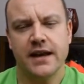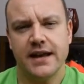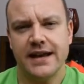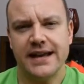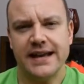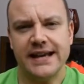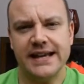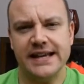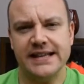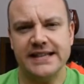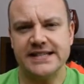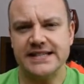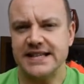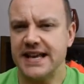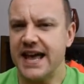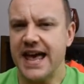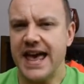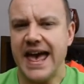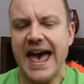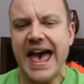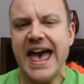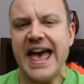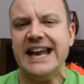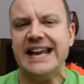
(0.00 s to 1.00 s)
is
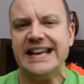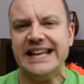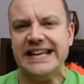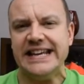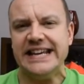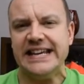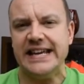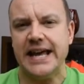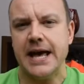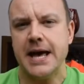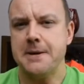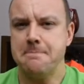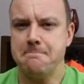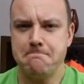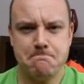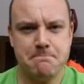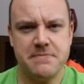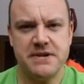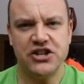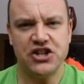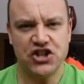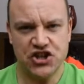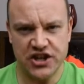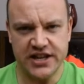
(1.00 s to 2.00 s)
any
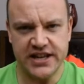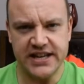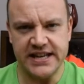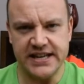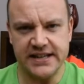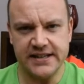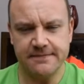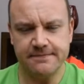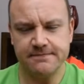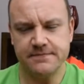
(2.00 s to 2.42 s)
machine.